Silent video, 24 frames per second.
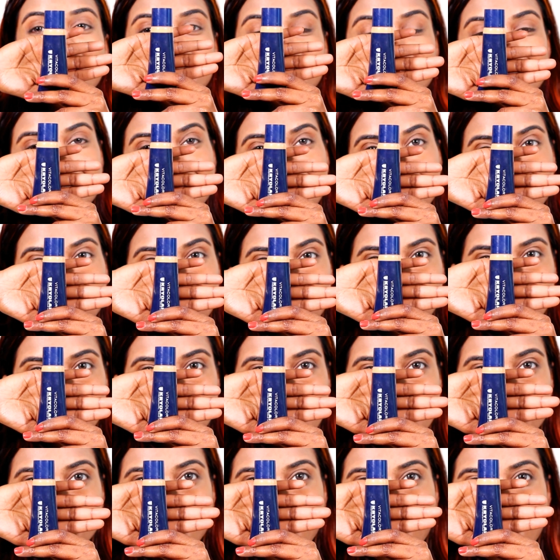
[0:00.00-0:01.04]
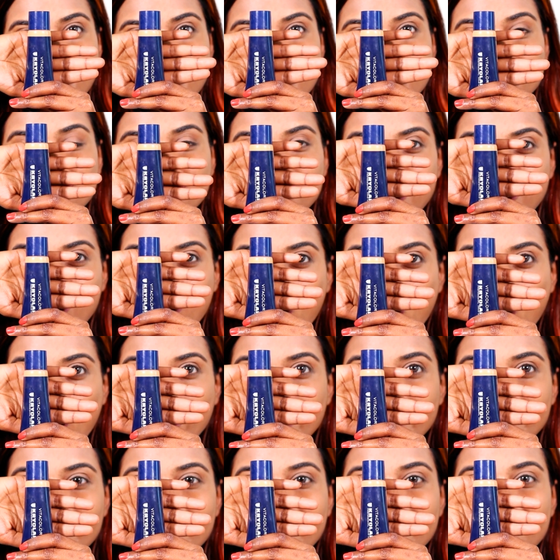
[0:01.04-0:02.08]
Then I'm using my
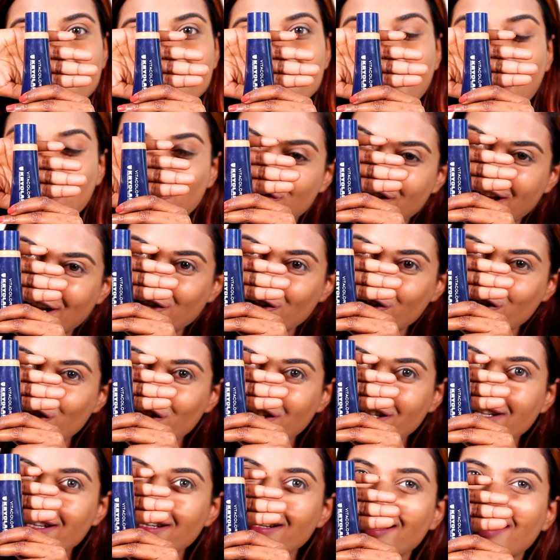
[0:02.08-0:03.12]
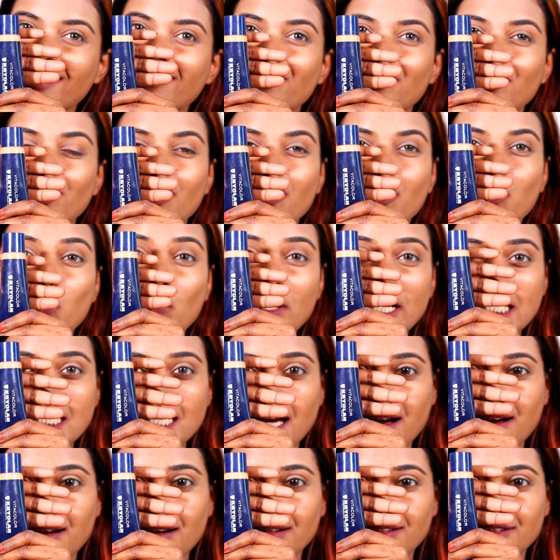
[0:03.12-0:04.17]
Kryolan foundation, the
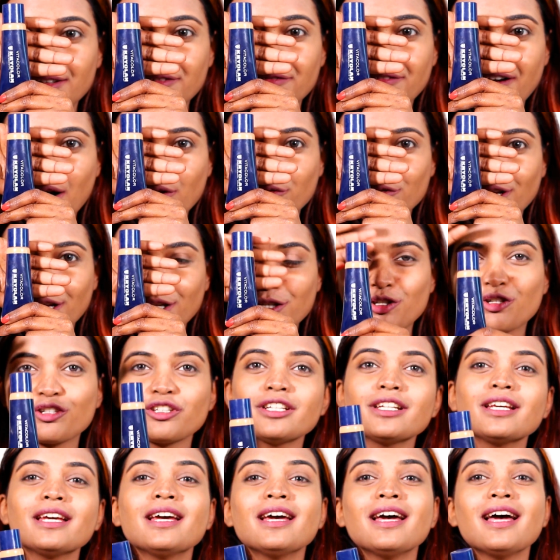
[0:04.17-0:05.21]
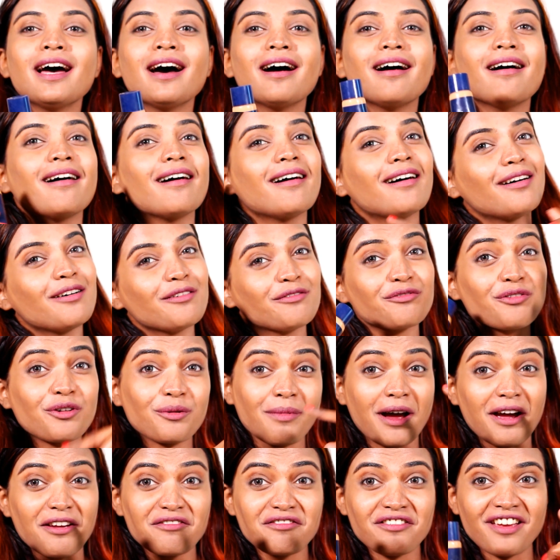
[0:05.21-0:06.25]
Vita Color foundation for
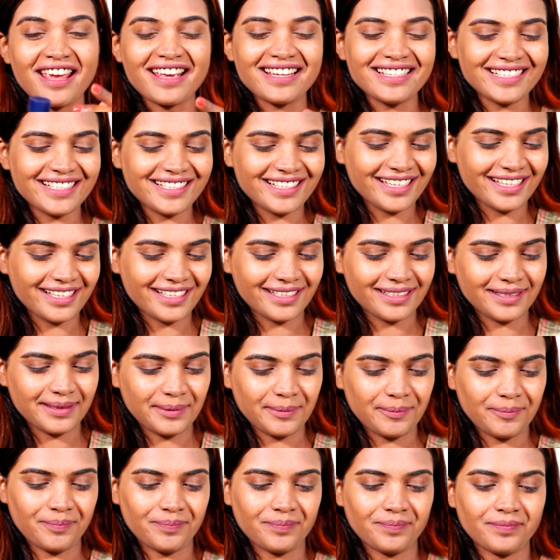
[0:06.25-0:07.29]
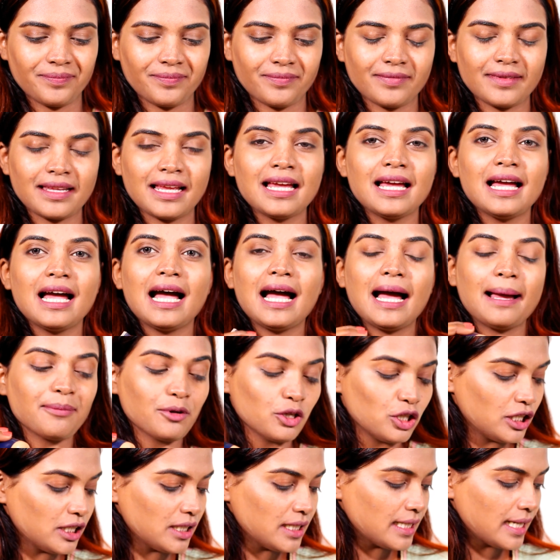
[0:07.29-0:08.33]
my face. I'm
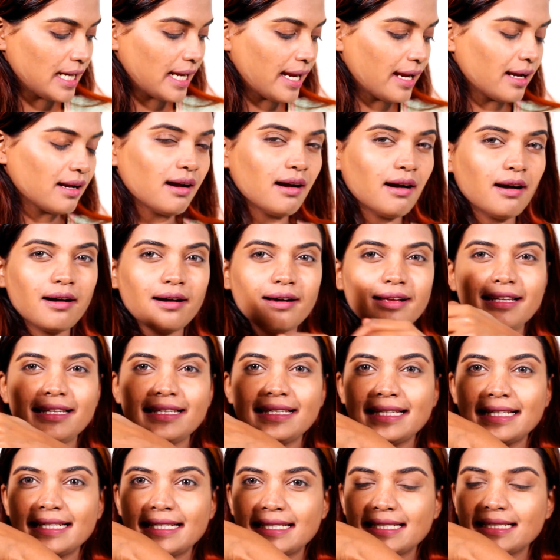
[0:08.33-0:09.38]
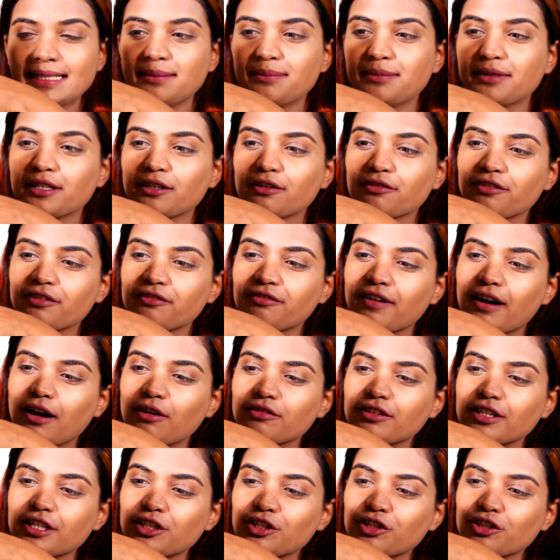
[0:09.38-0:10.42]
going to take a little bit of the
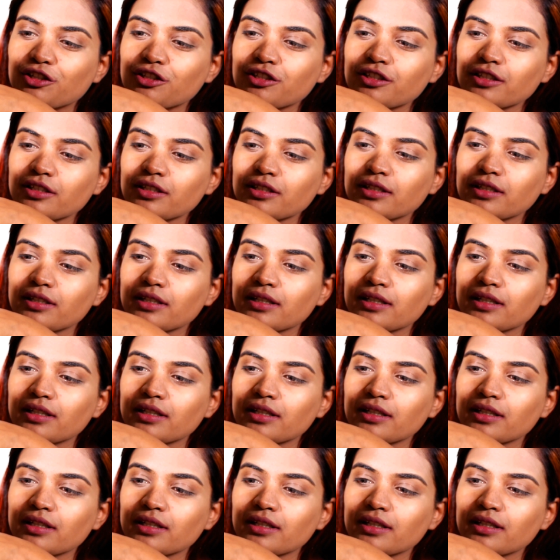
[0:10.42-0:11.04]
foundation